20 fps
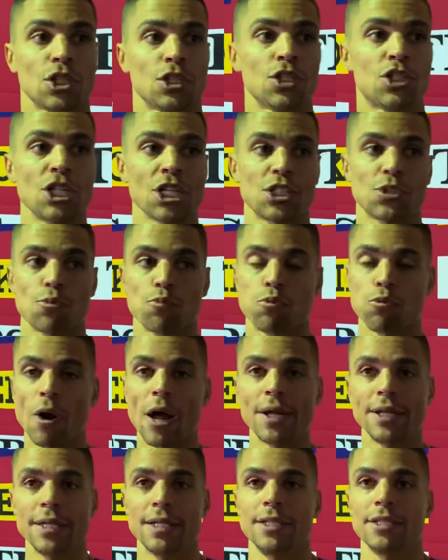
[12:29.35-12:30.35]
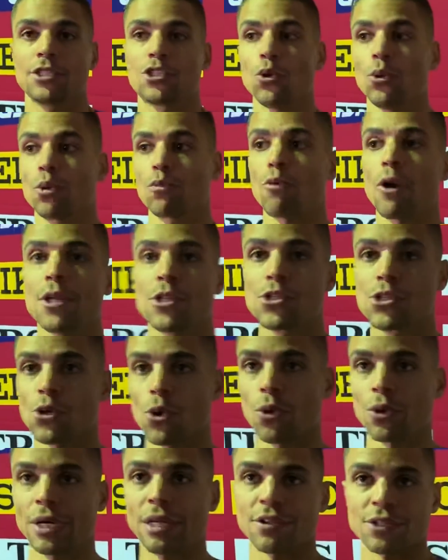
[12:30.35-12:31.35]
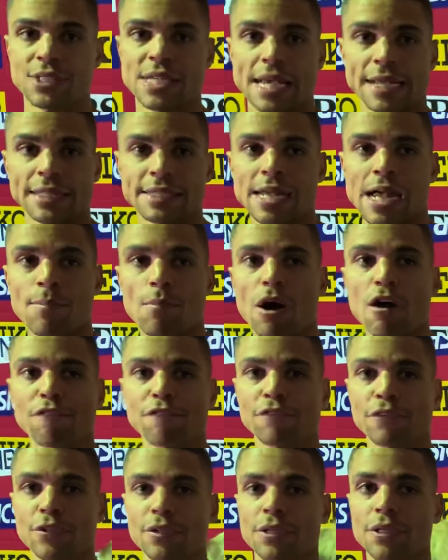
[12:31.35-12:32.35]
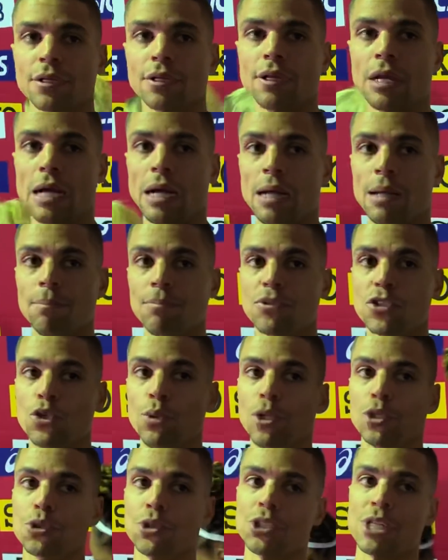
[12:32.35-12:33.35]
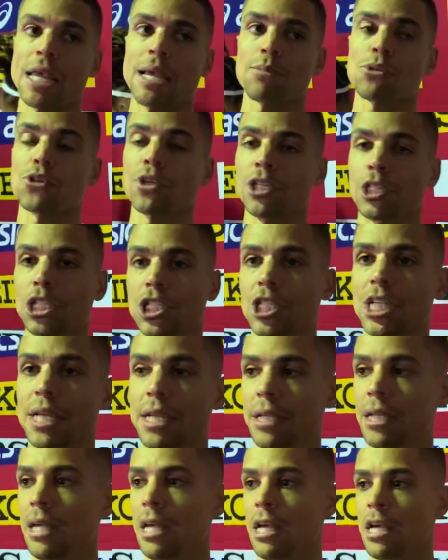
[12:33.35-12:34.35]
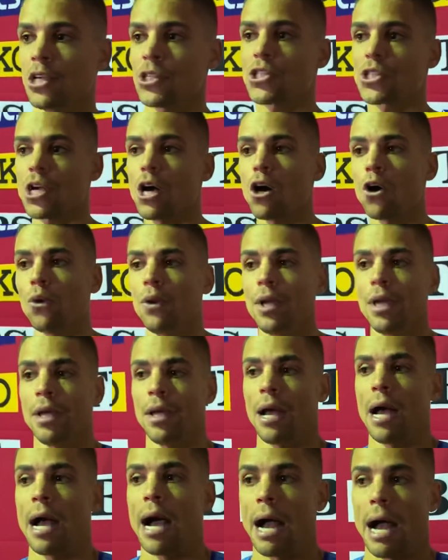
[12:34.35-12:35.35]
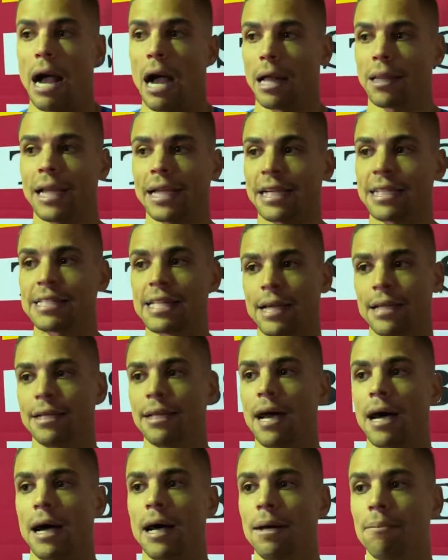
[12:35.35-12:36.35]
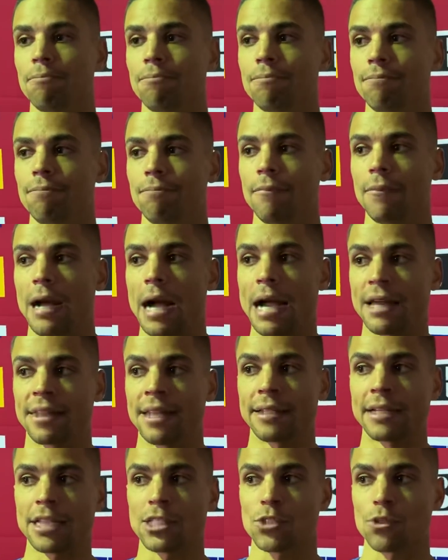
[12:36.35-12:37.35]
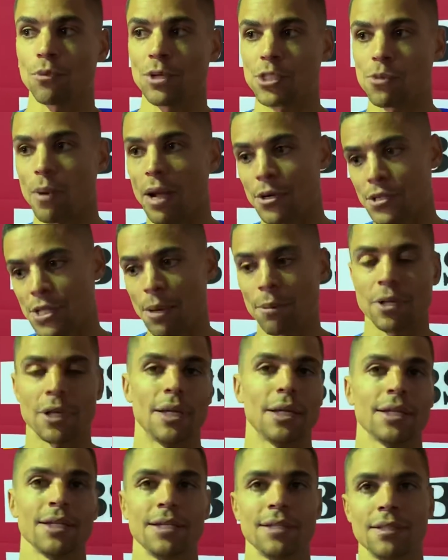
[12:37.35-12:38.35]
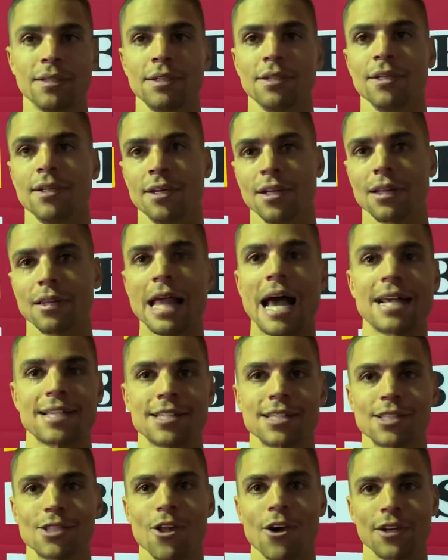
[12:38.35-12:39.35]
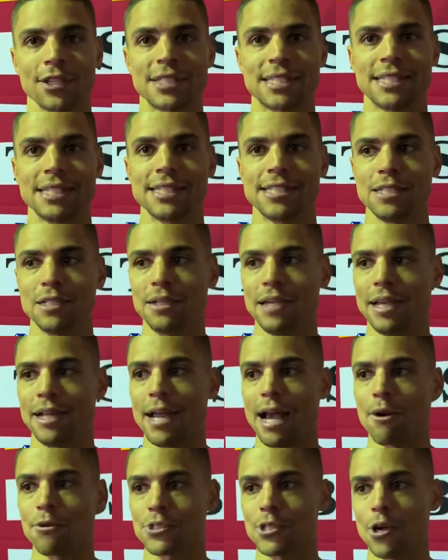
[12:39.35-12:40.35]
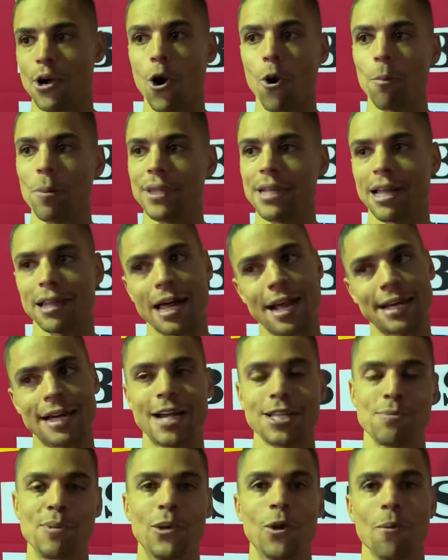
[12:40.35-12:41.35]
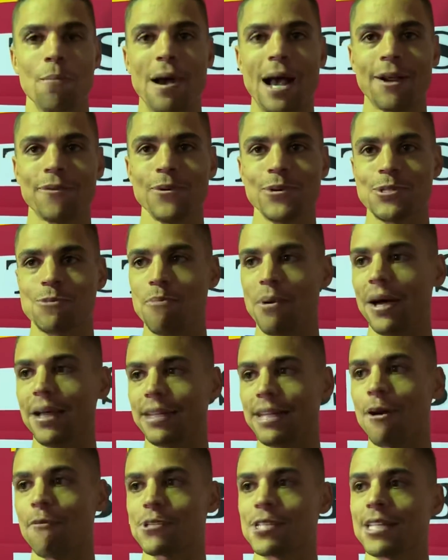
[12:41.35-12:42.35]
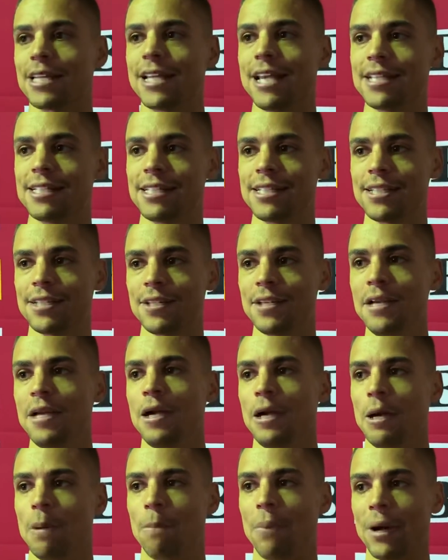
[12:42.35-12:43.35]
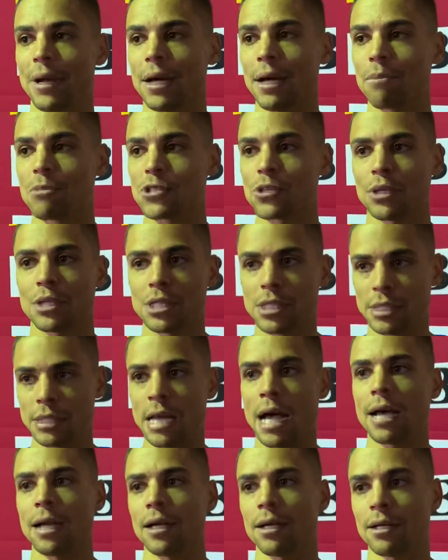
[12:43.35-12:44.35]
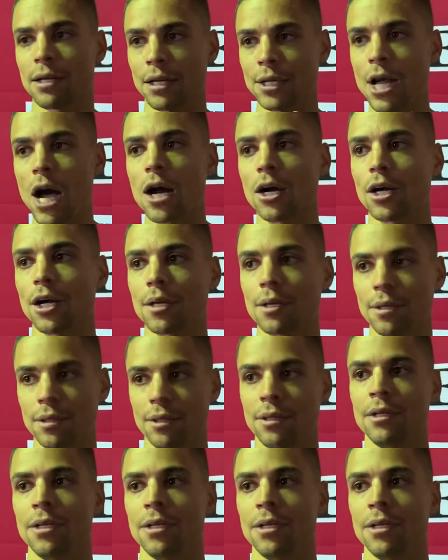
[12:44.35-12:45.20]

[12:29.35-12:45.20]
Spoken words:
just running, doing runs, or either taking time off for two injuries, hamstring and shin. So, like I said, I think that's the reason why I was able to last this long in the season, and I was hoping that a lot of guys would be going backwards, but that wasn't the case this year. But so not a knock on